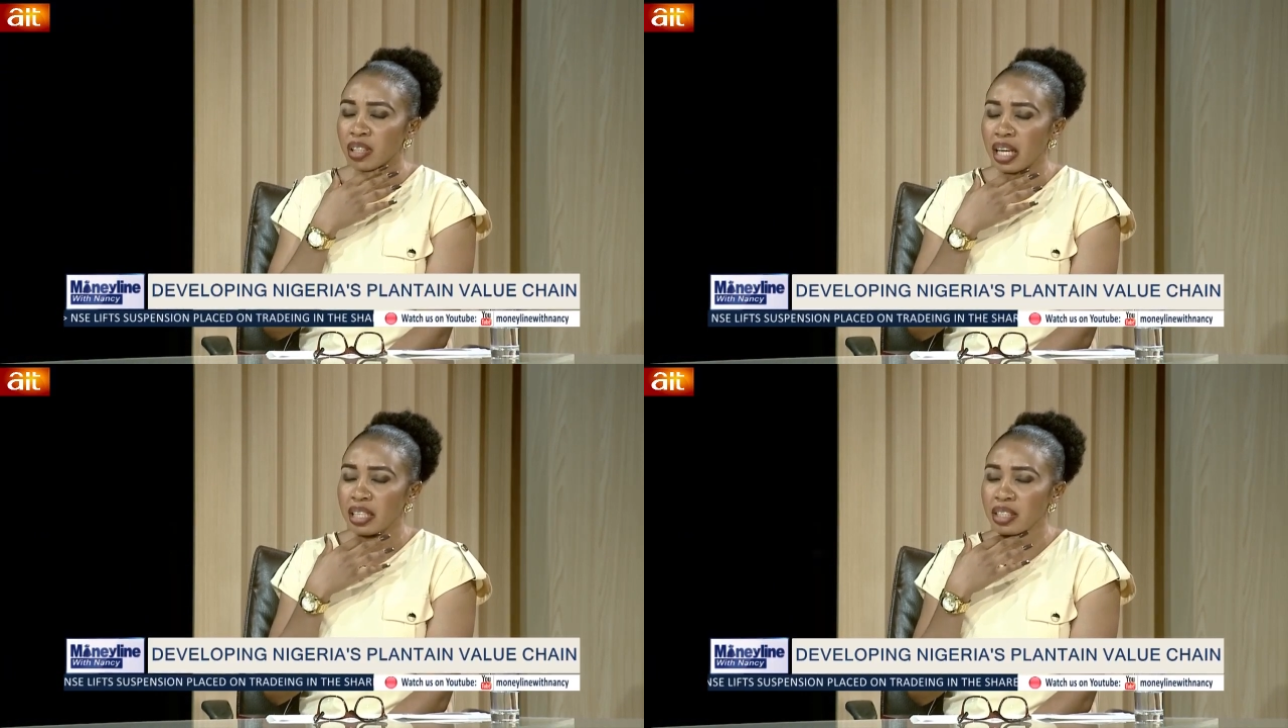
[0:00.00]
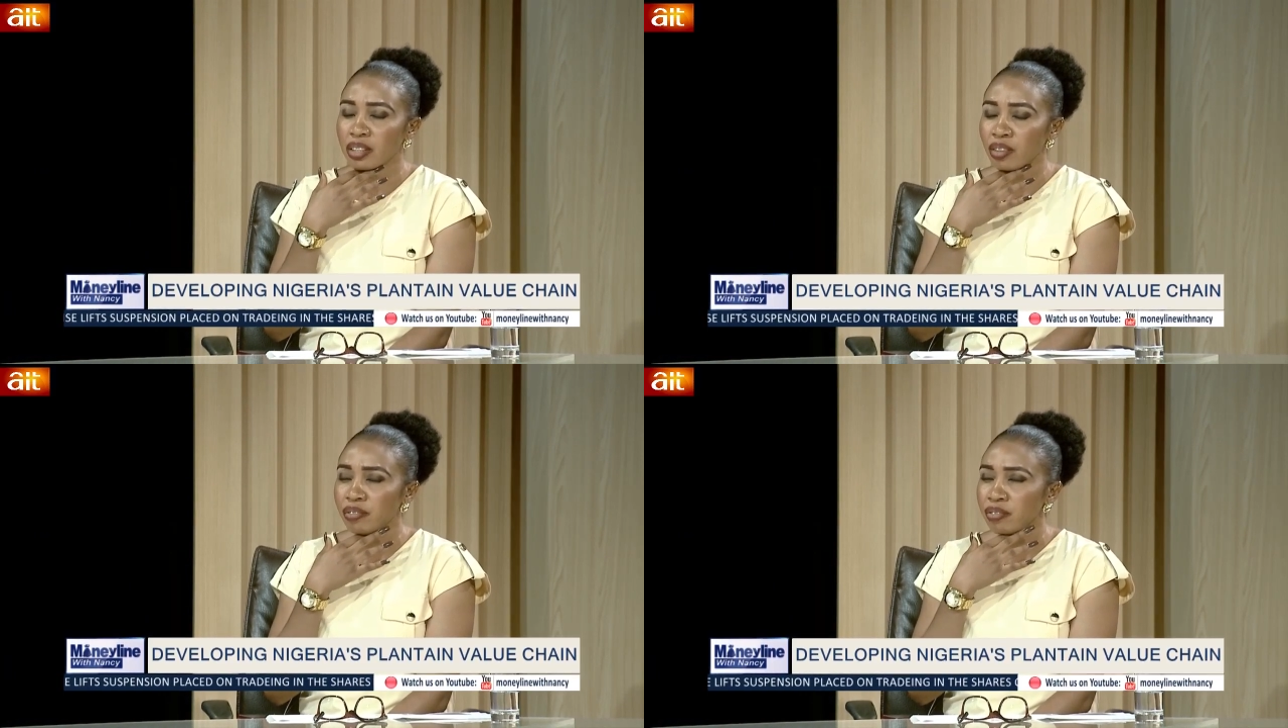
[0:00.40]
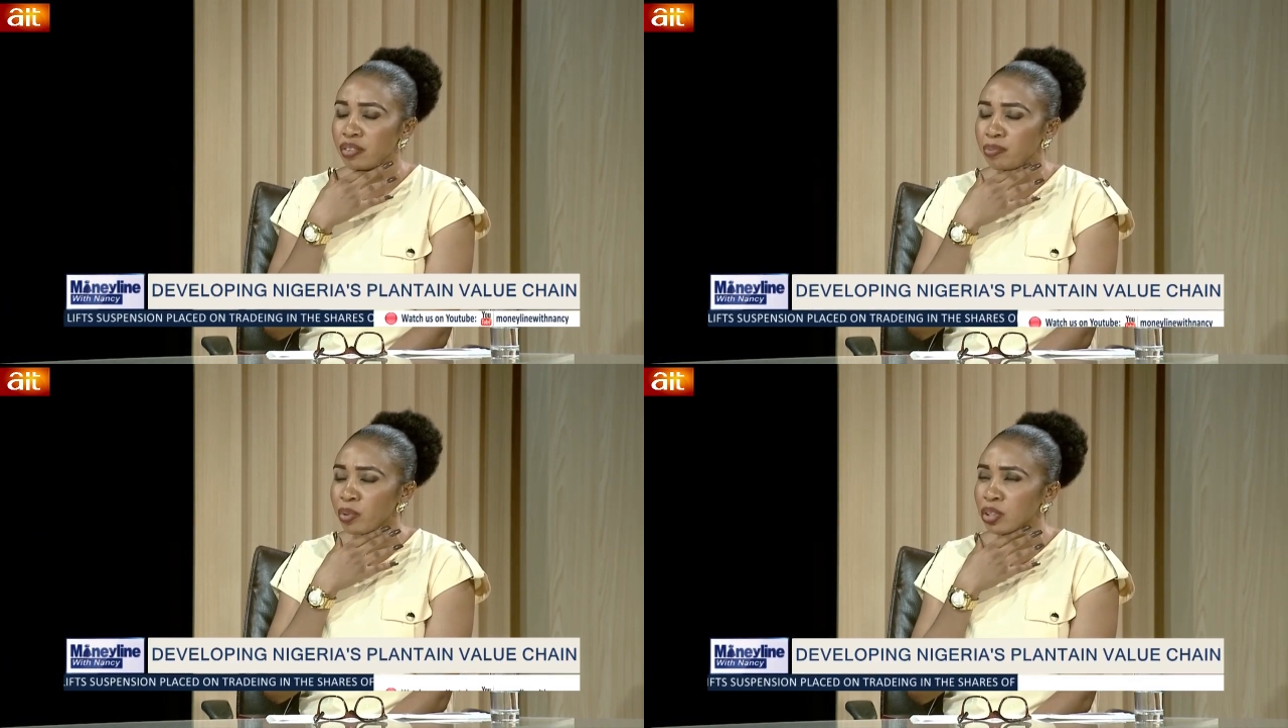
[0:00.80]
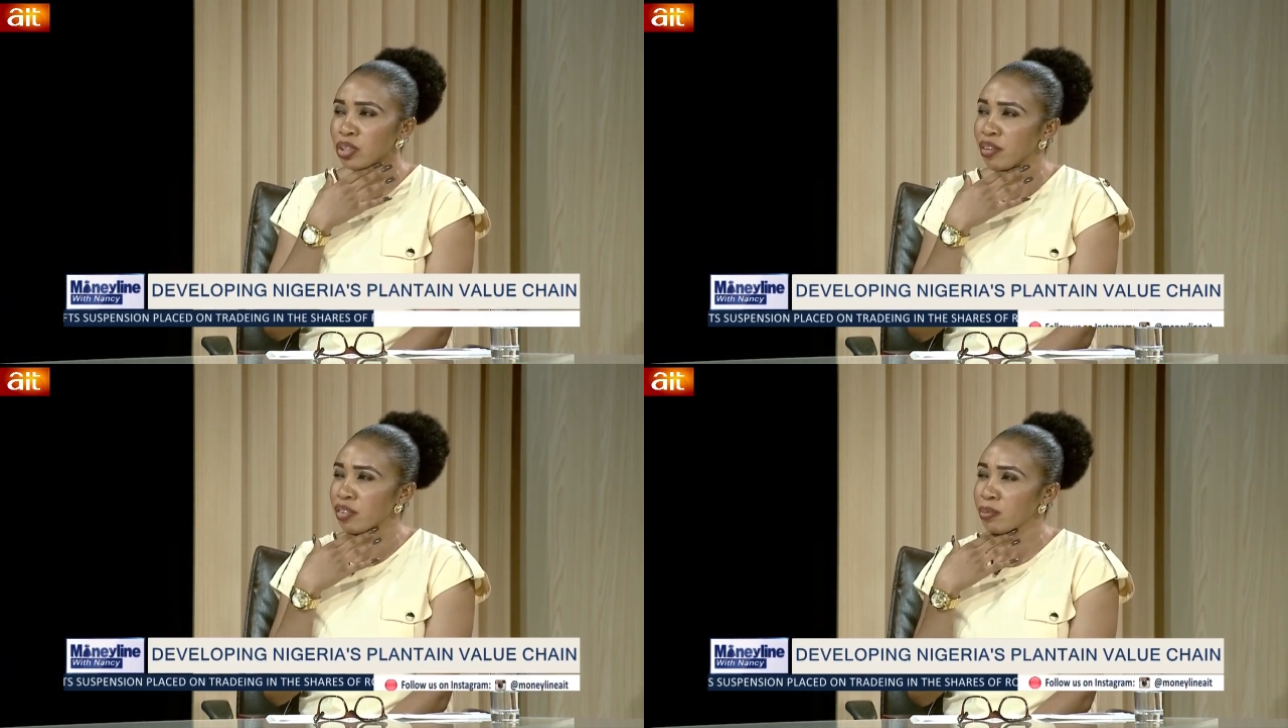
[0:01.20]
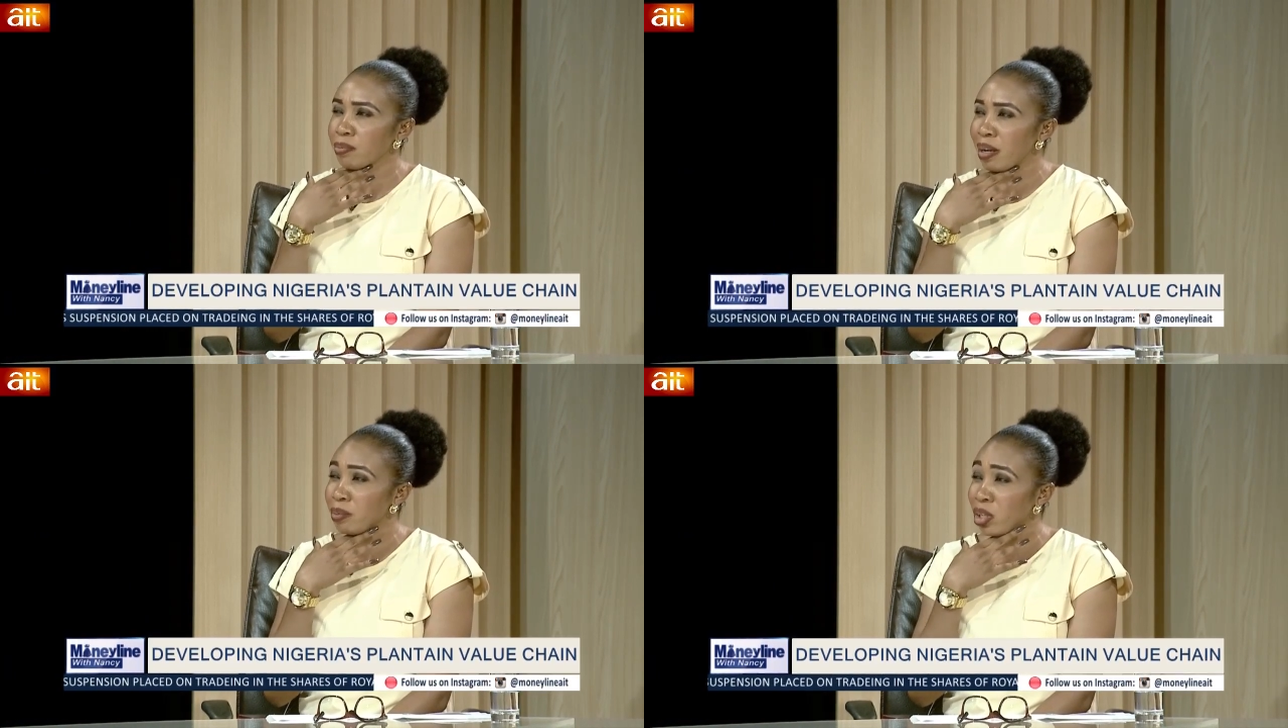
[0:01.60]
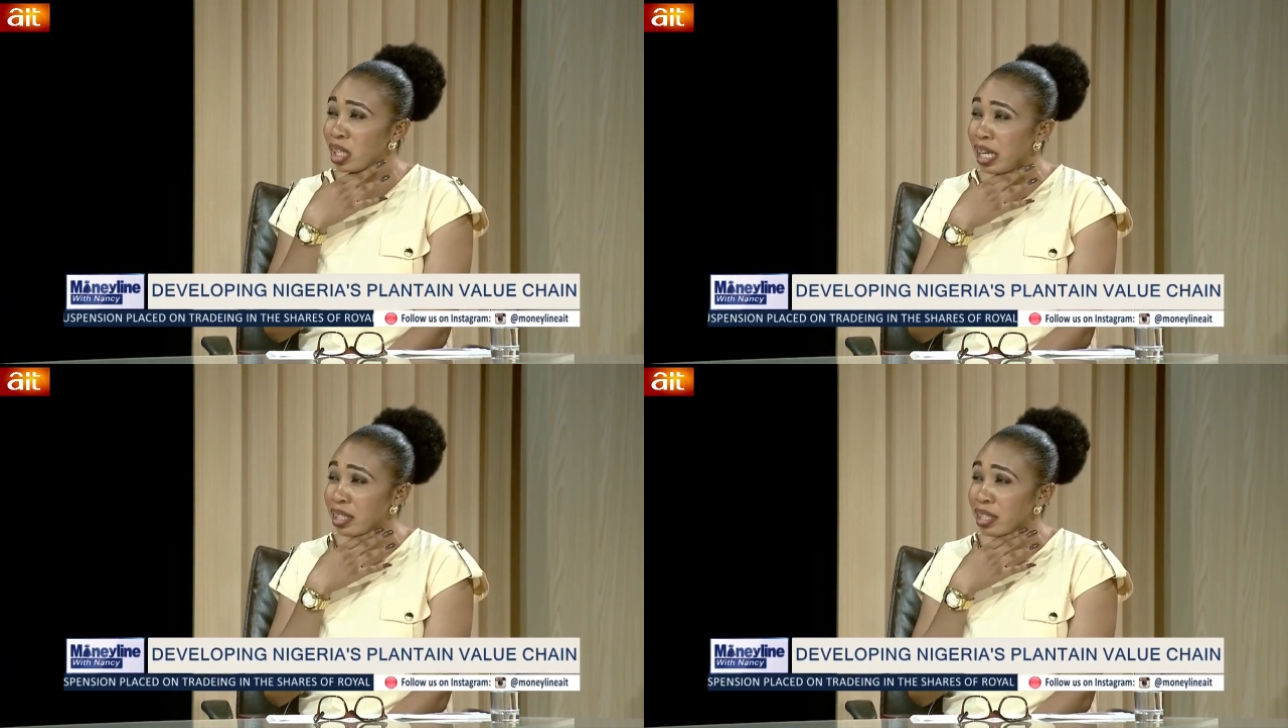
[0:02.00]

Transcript: largest of producer of palm oil,